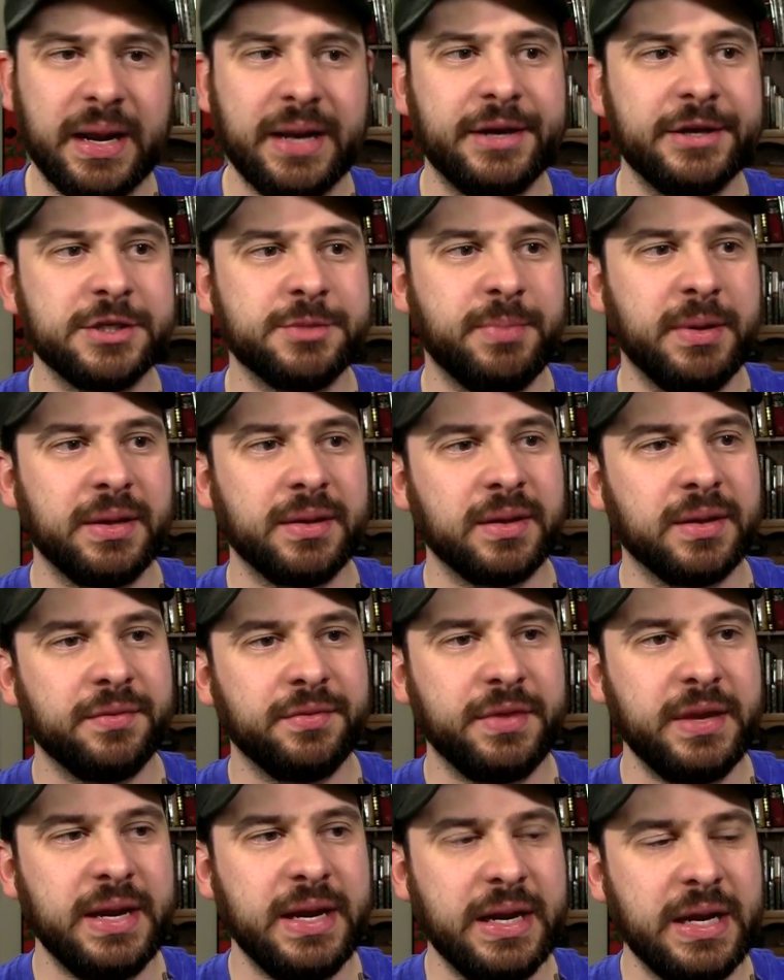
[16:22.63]
It has been
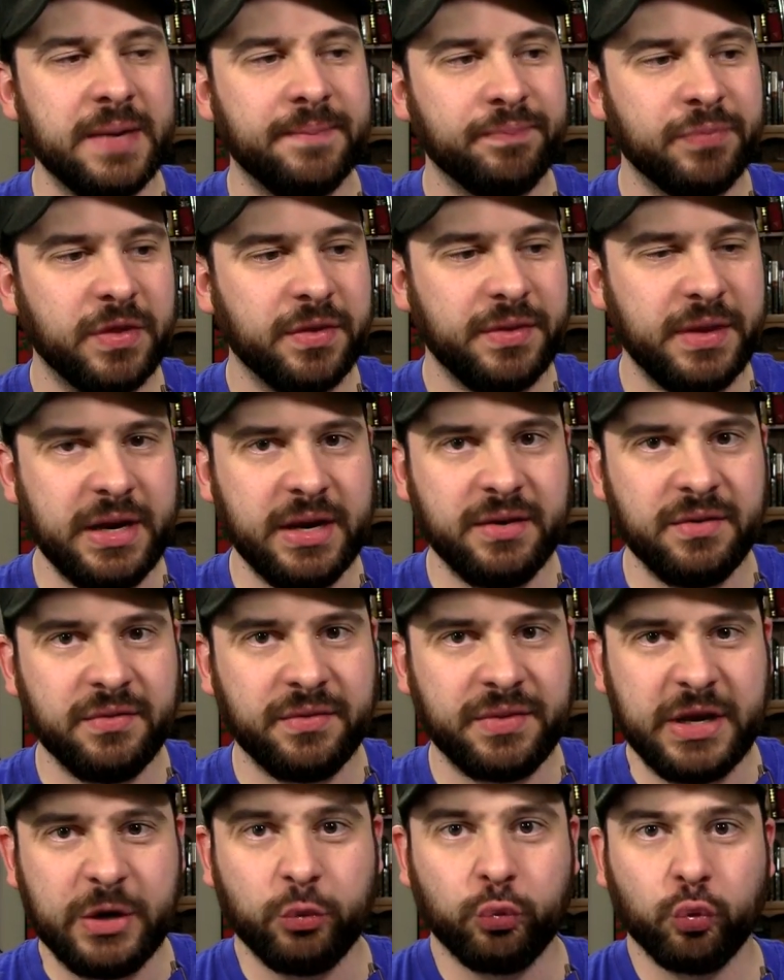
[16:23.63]
the the
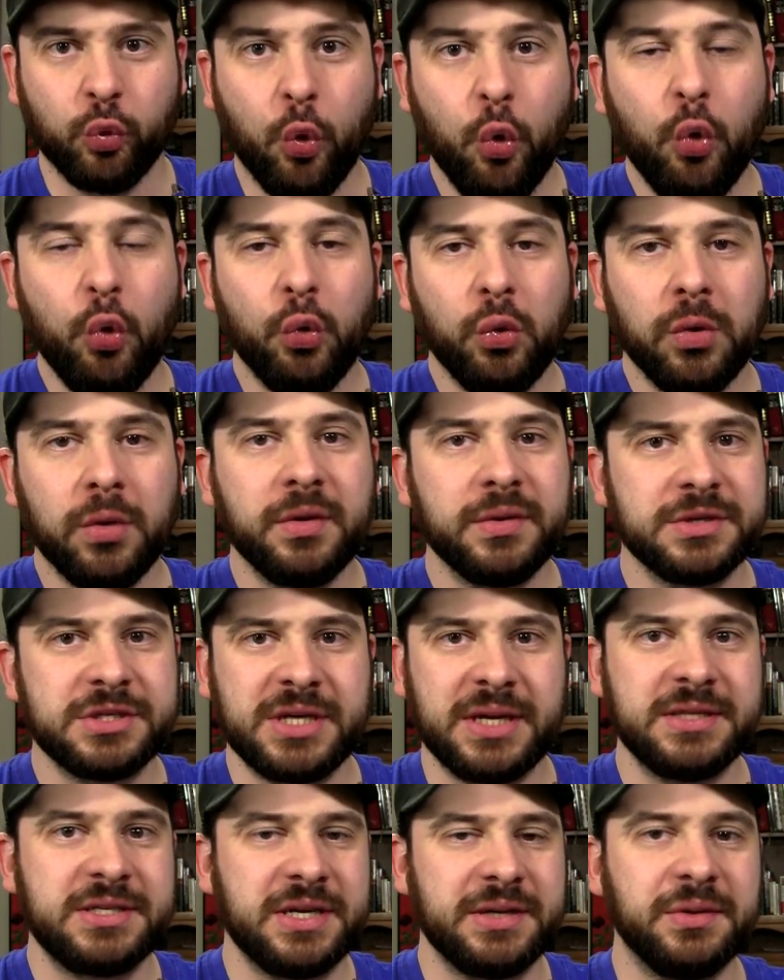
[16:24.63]
the rule
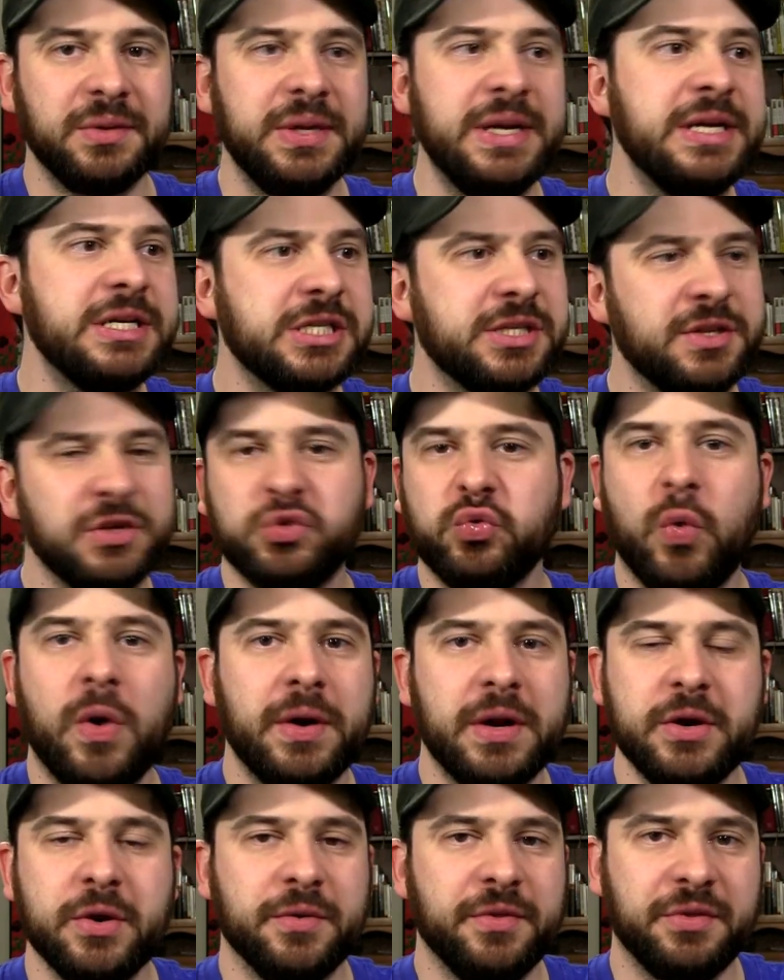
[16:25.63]
since at least the
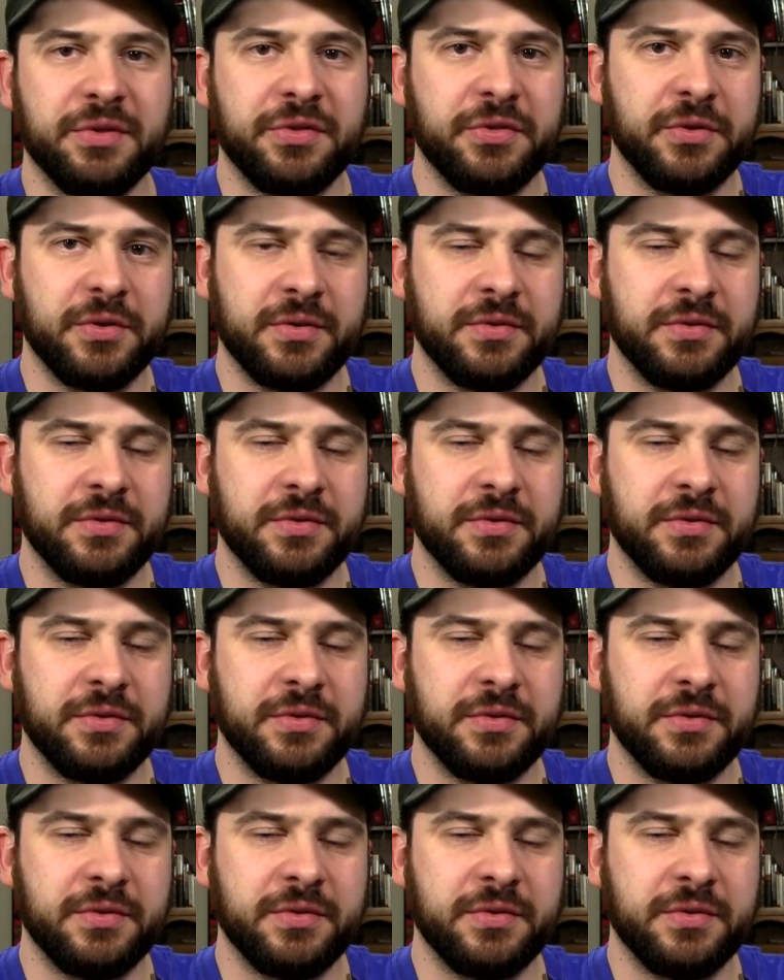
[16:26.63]
20 or the,